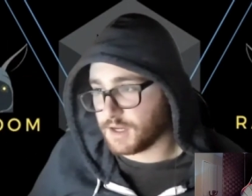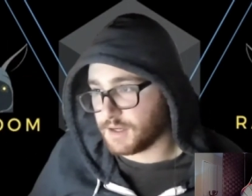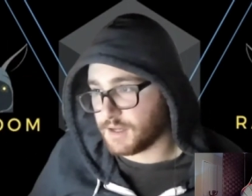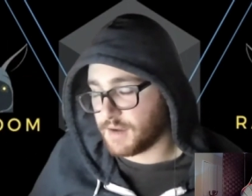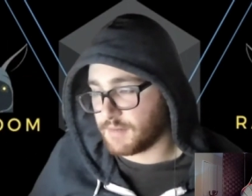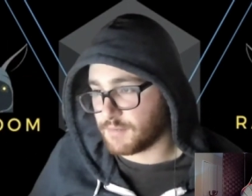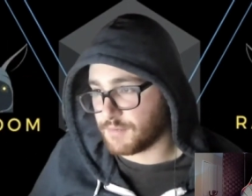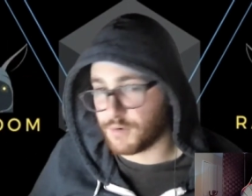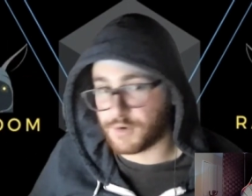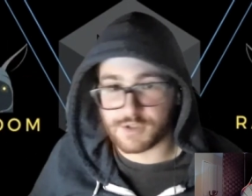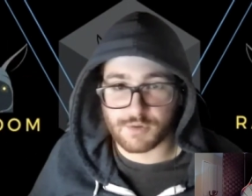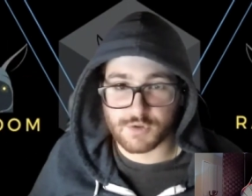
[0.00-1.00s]
have
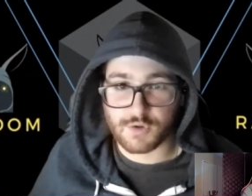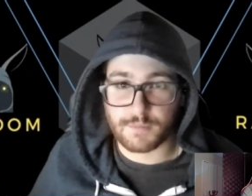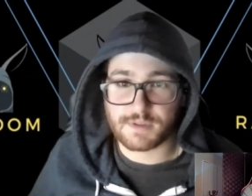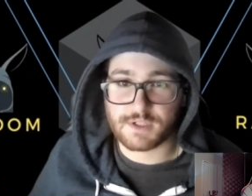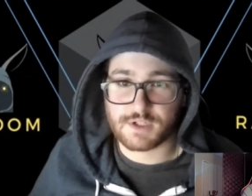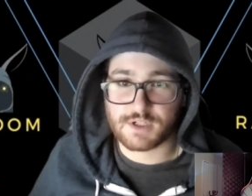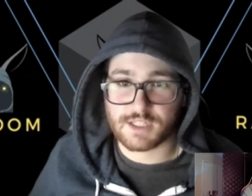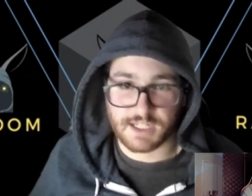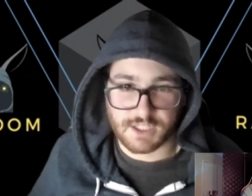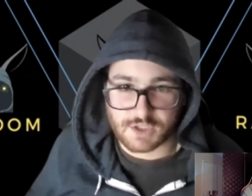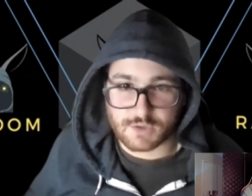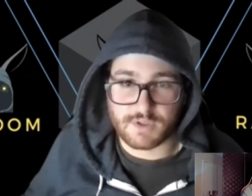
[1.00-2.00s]
reversed their short positions. They
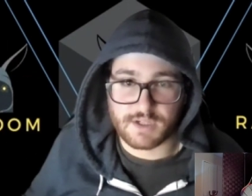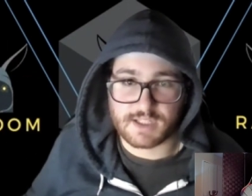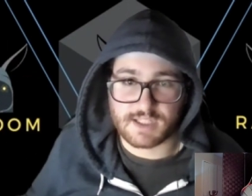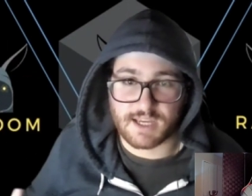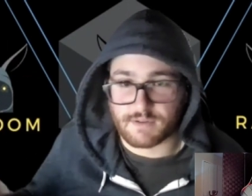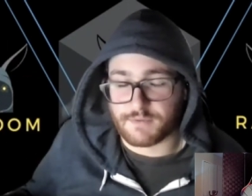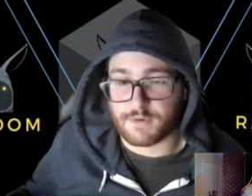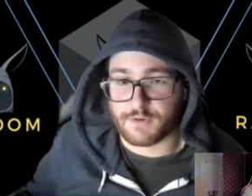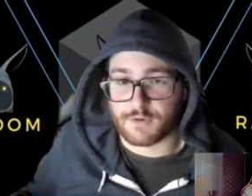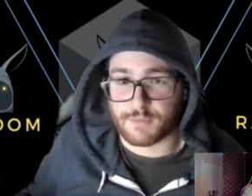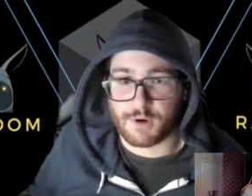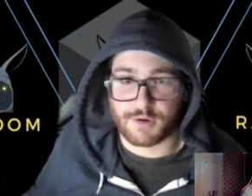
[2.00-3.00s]
get squeezed. They have to fill
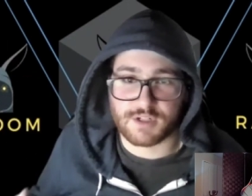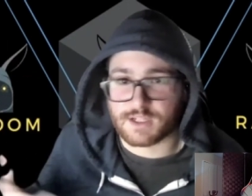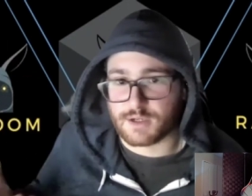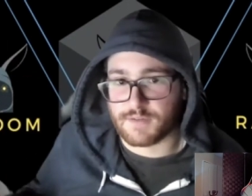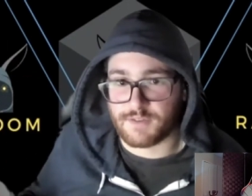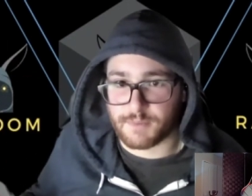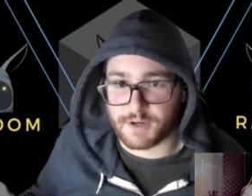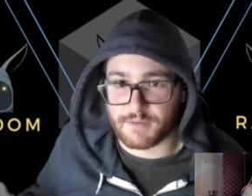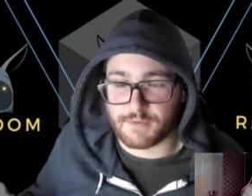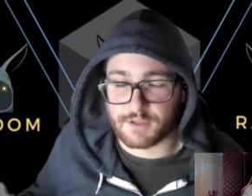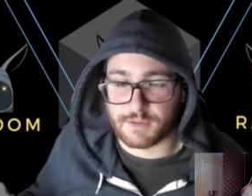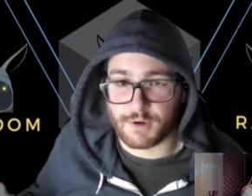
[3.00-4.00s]
their margins. They don't have the money to
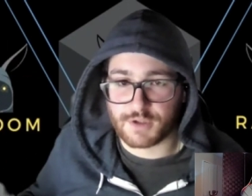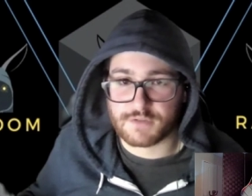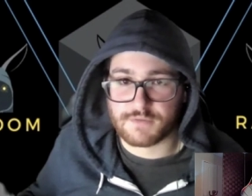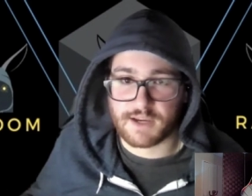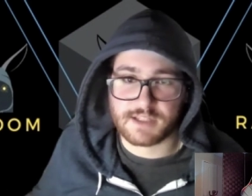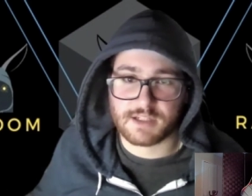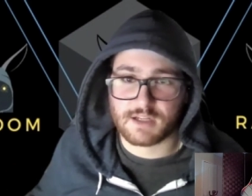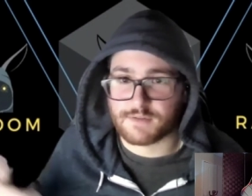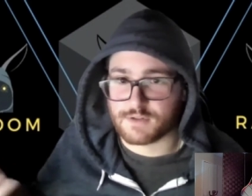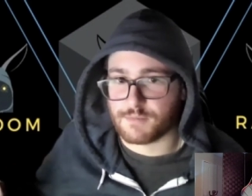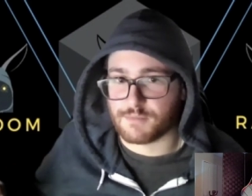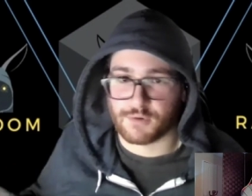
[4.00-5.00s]
fill the margin fast enough.
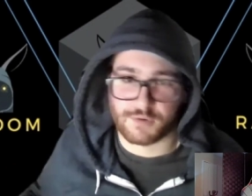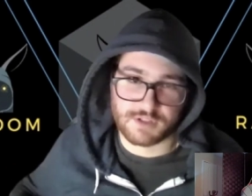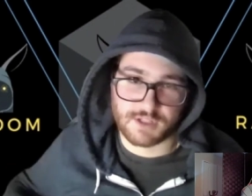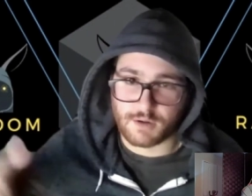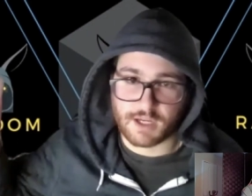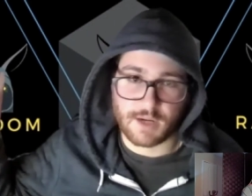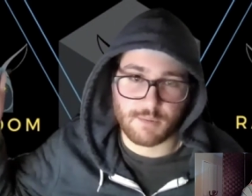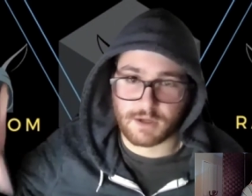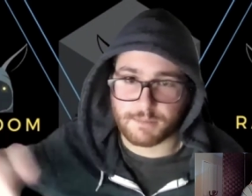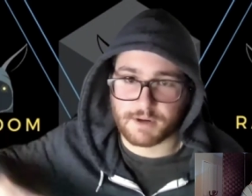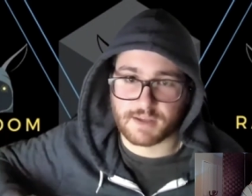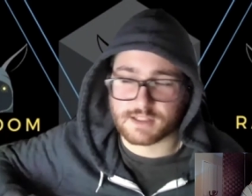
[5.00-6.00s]
So the brokers say, okay, we're going
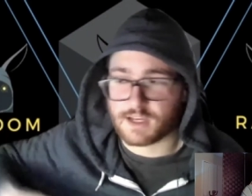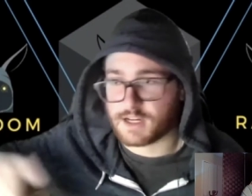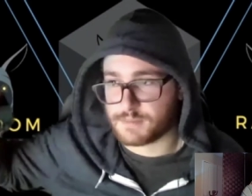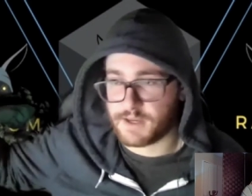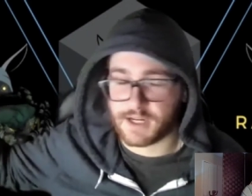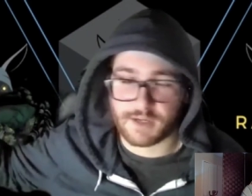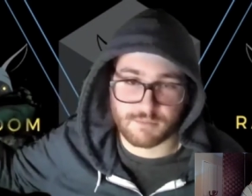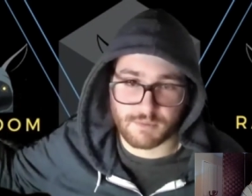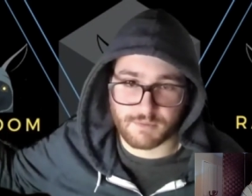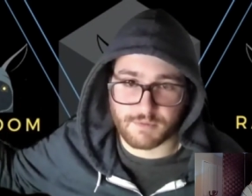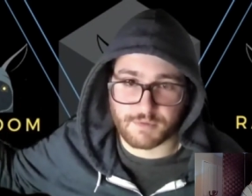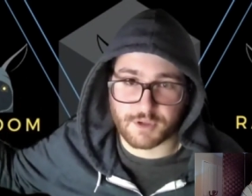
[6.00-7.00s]
to buy the stocks back and
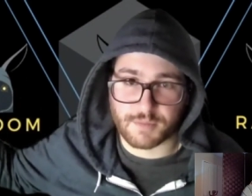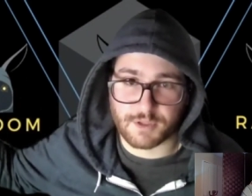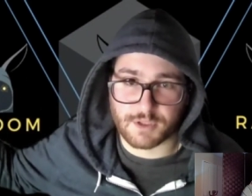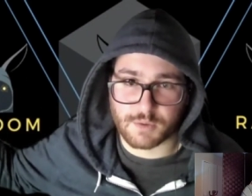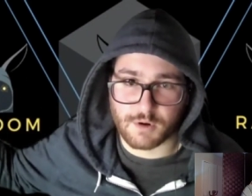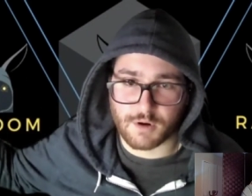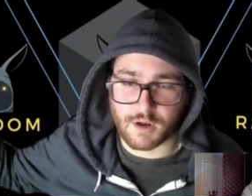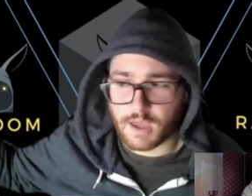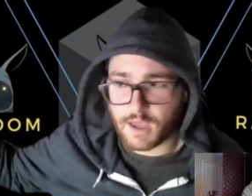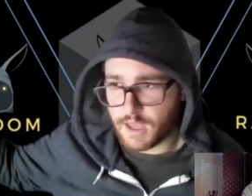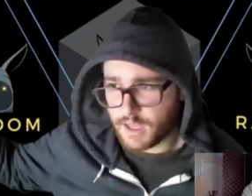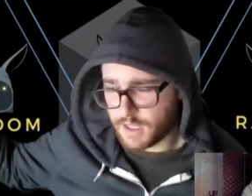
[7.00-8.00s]
refill them into our
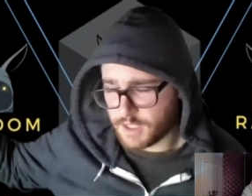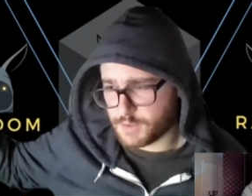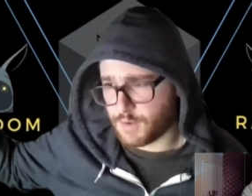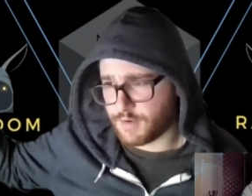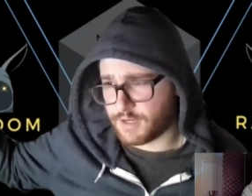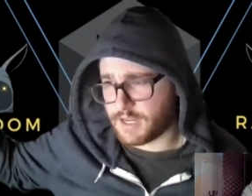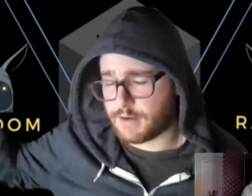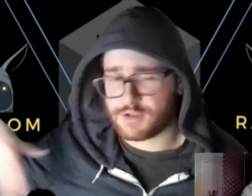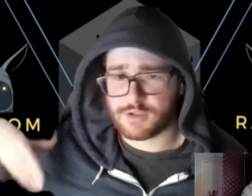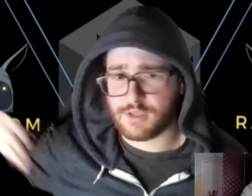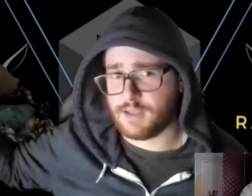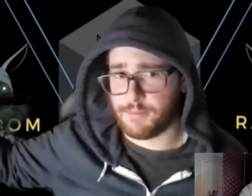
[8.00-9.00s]

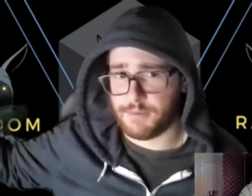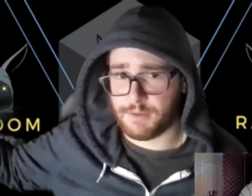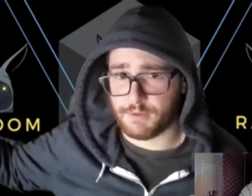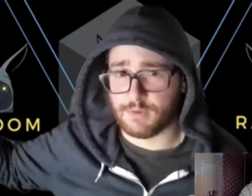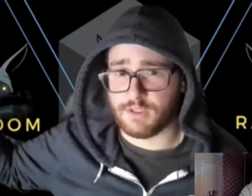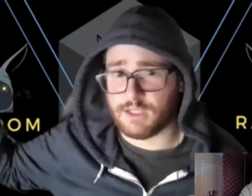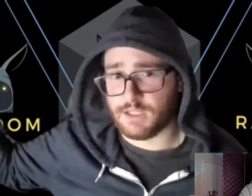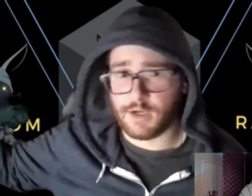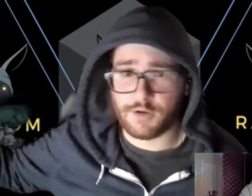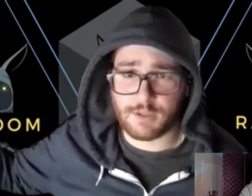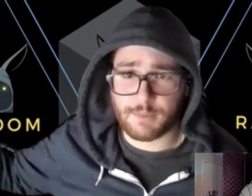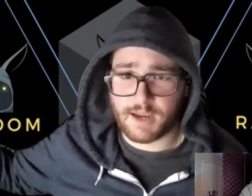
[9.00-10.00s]
accounts so that the people who legally
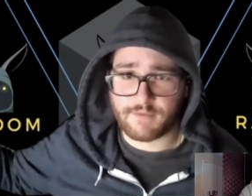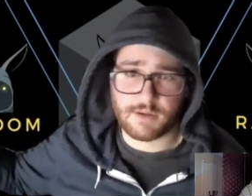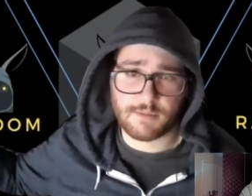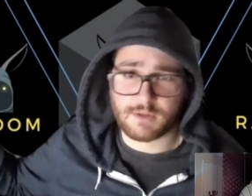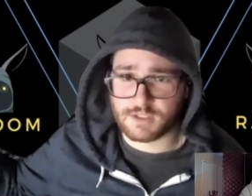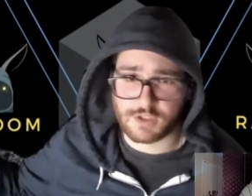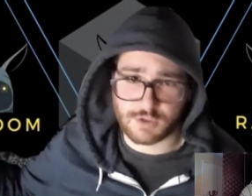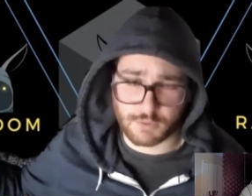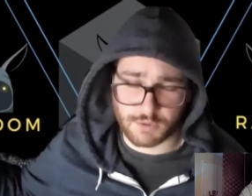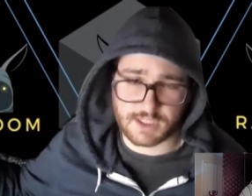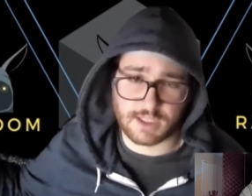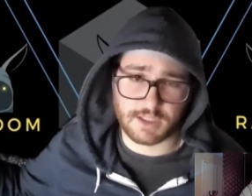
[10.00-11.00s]
own them have them, because
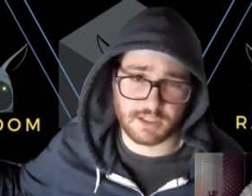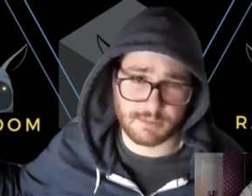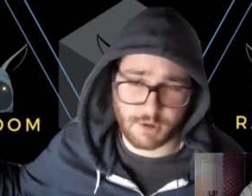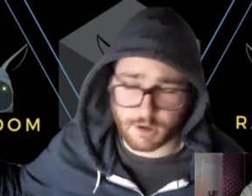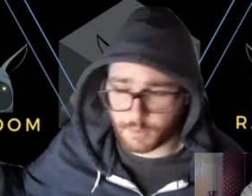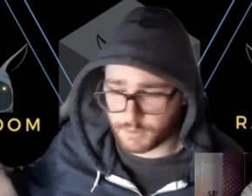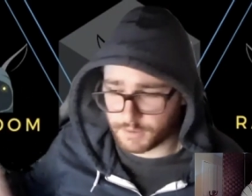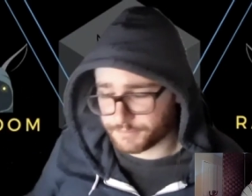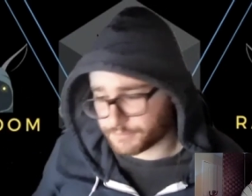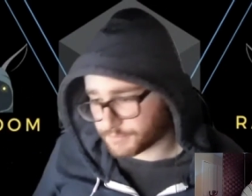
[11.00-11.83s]
short selling is borrowing.